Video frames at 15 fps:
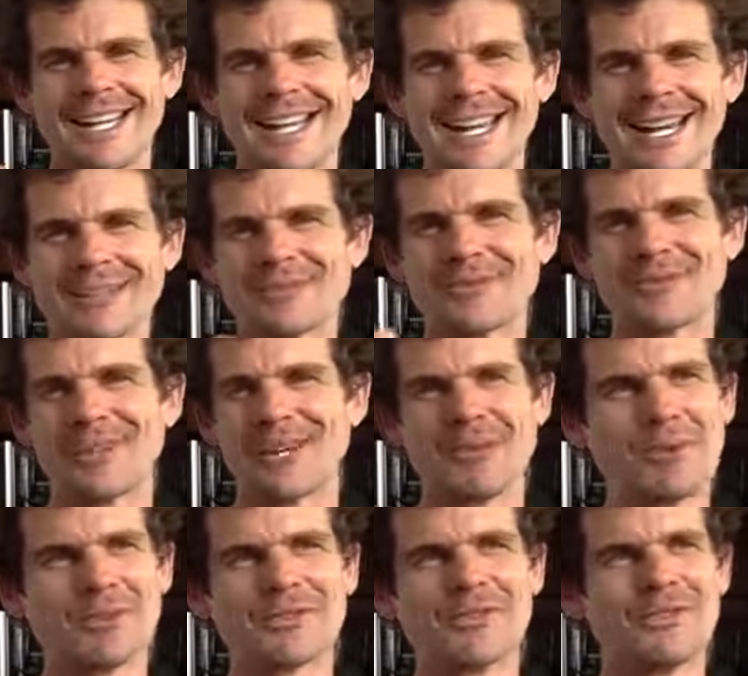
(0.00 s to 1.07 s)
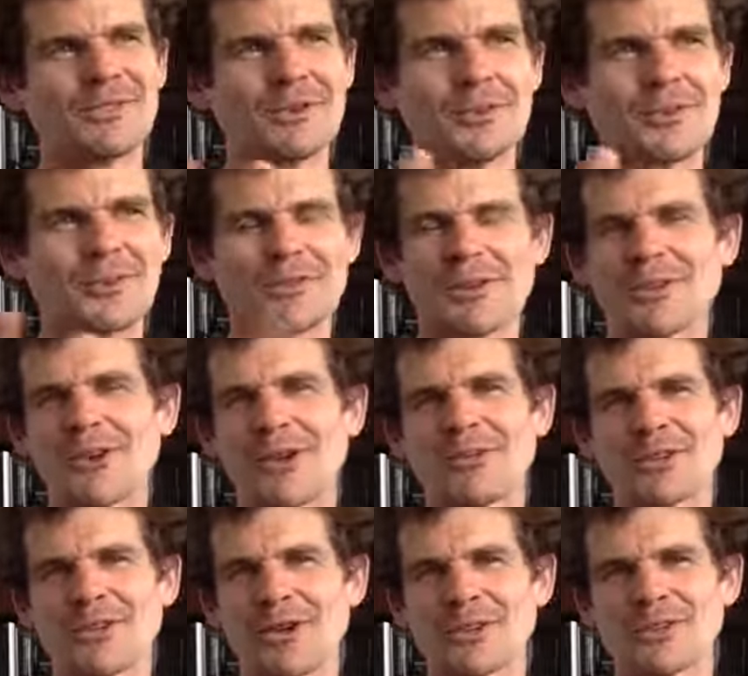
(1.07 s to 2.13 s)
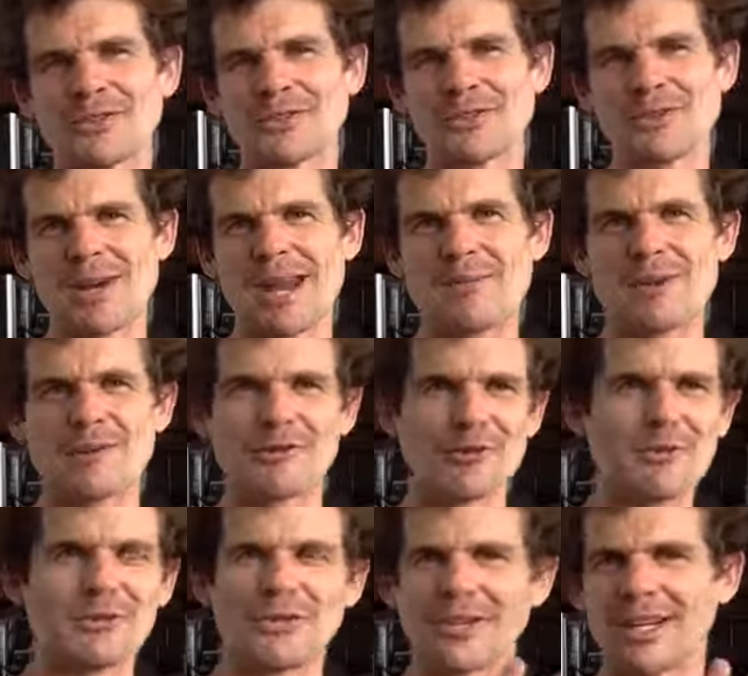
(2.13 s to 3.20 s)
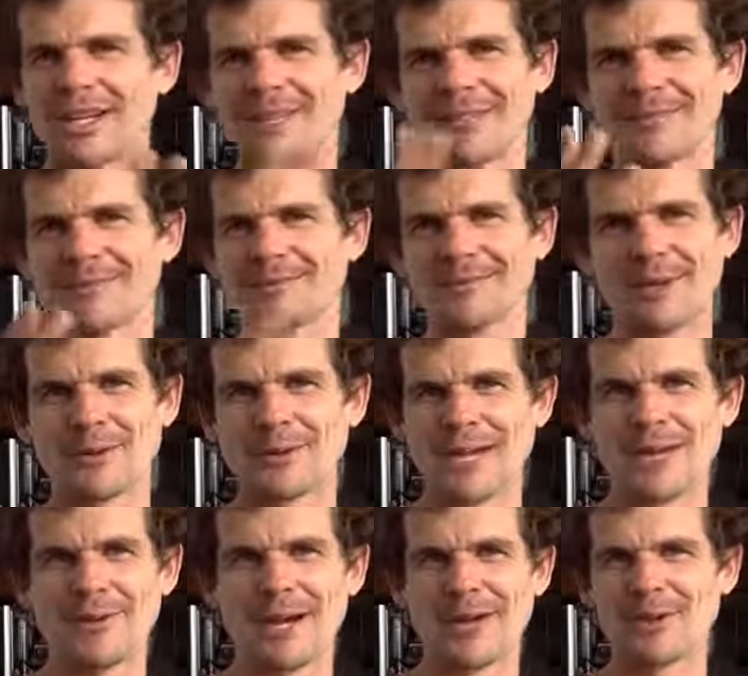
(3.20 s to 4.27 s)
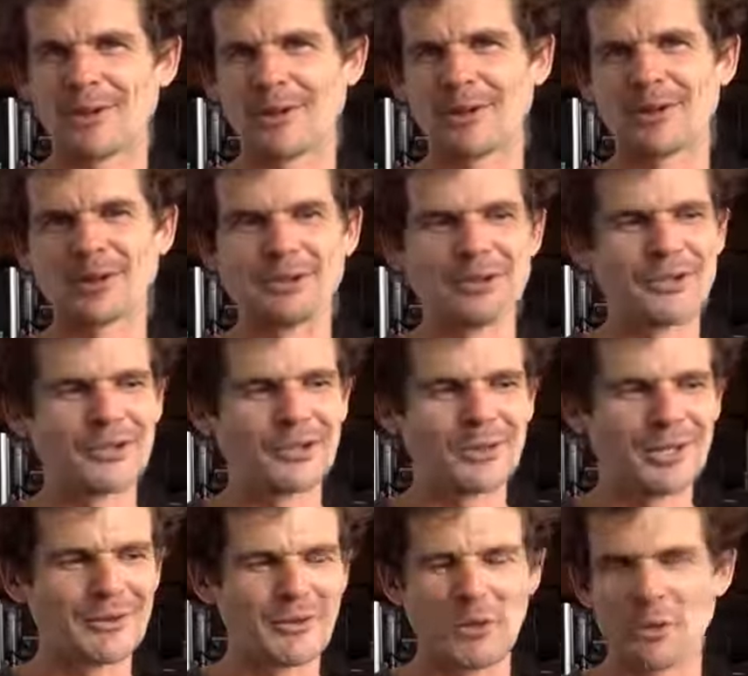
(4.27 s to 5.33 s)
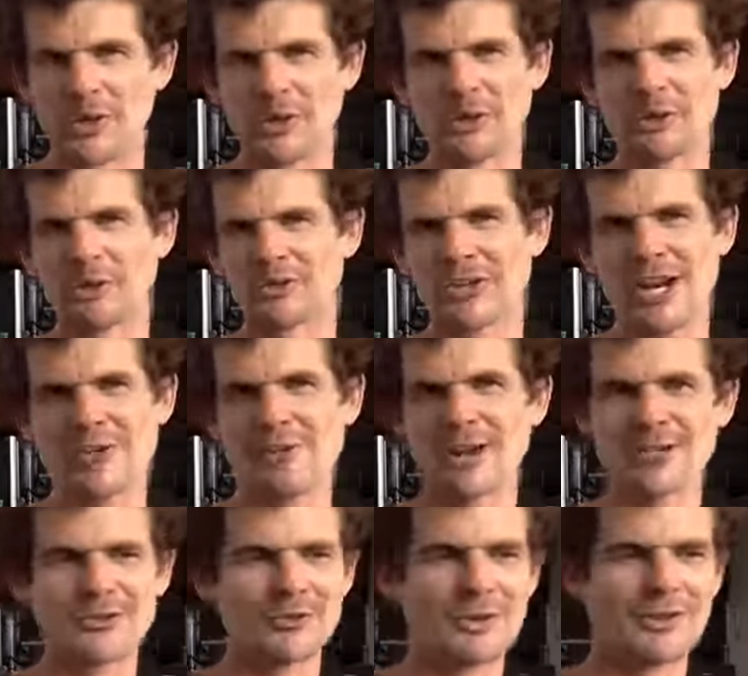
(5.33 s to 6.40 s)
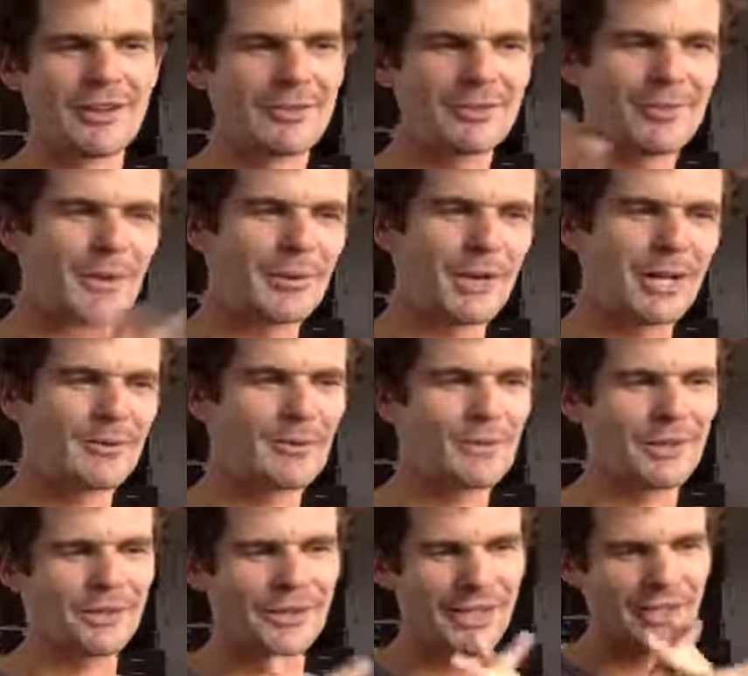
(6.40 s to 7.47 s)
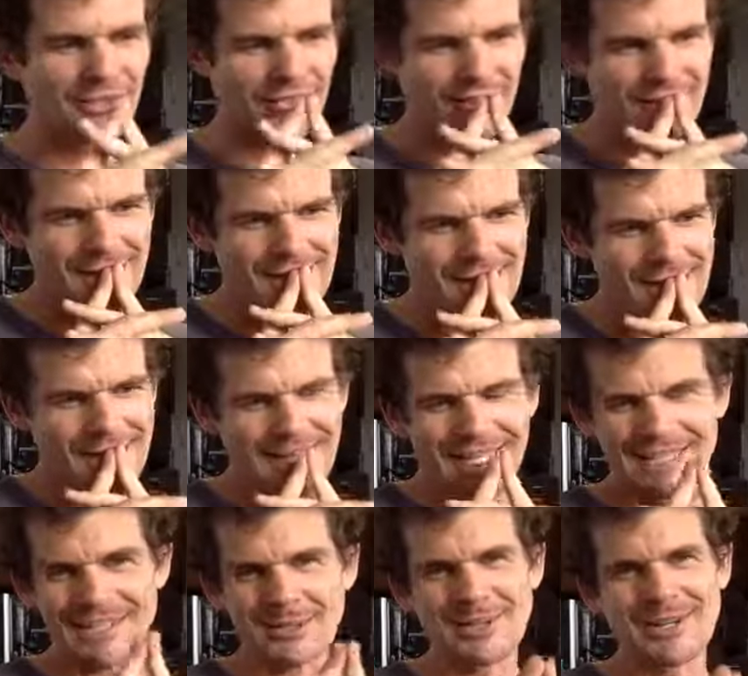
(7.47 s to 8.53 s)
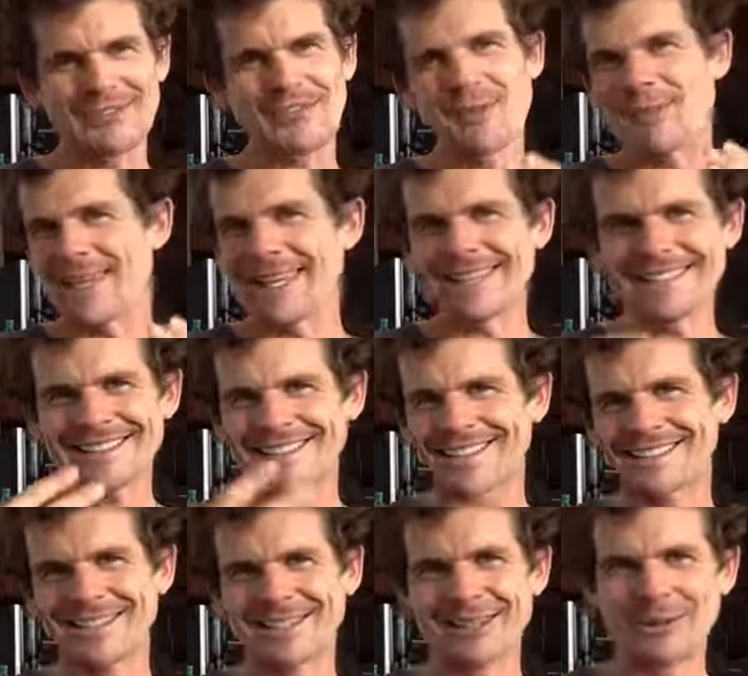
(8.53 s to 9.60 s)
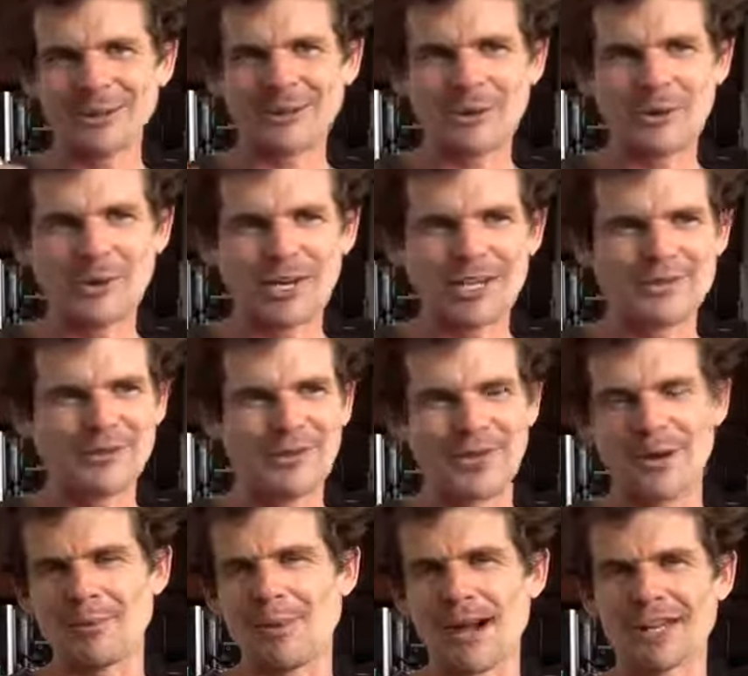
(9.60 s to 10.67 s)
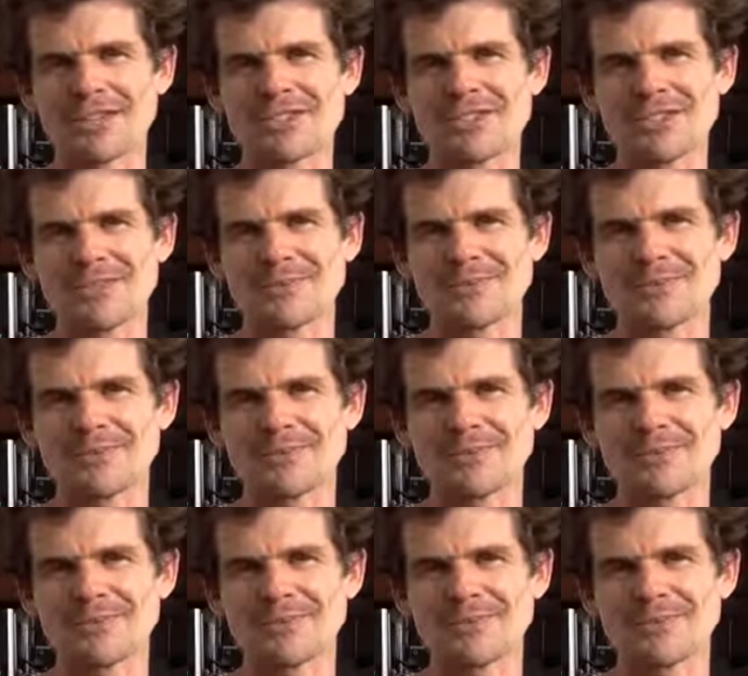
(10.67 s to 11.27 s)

extra almost three times the cost of a SRAM Red group set off eBay or your local deal or whatever, Weagle or Chain Reaction, where the people get them from these days. So for me, it's a lot of coin for not much.